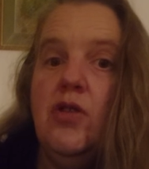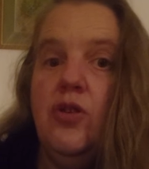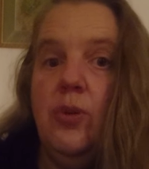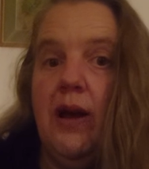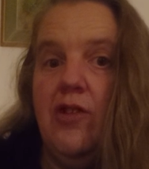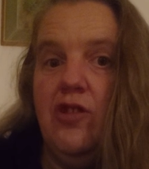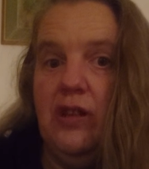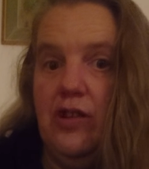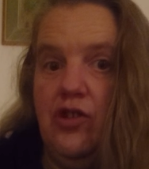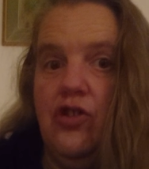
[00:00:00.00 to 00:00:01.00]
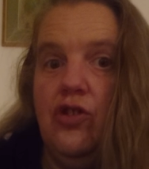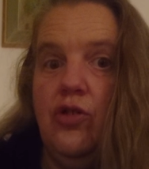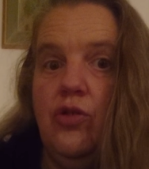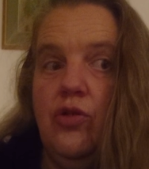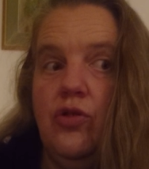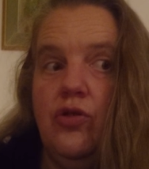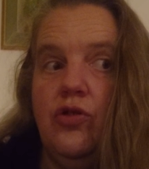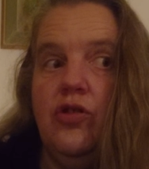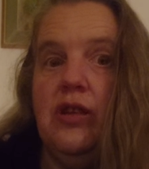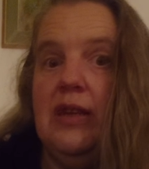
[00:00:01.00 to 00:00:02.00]
to actually choose
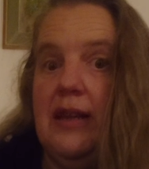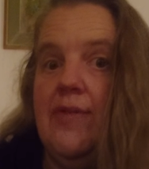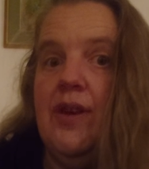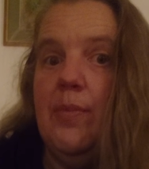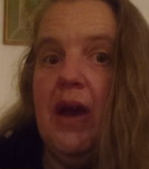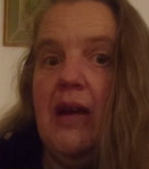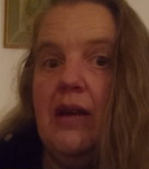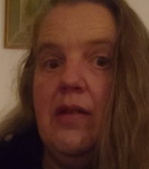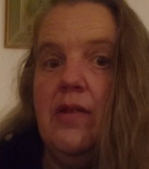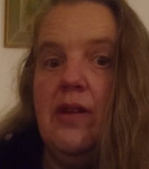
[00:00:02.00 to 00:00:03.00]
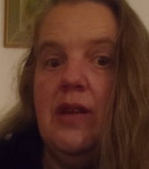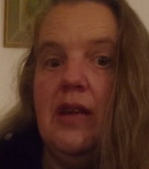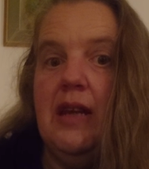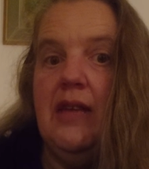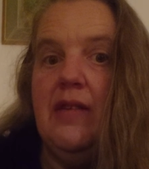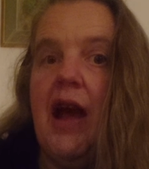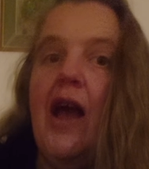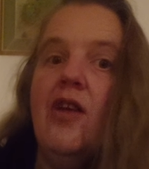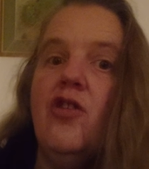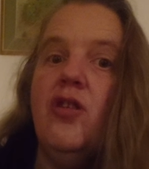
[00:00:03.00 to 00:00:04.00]
to live in a manner that is
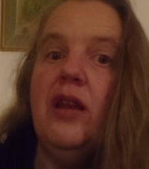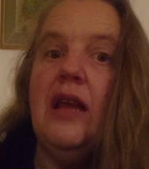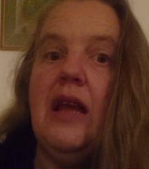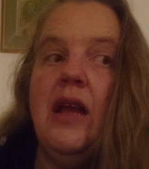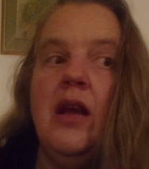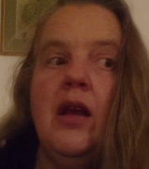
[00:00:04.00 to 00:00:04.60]
actually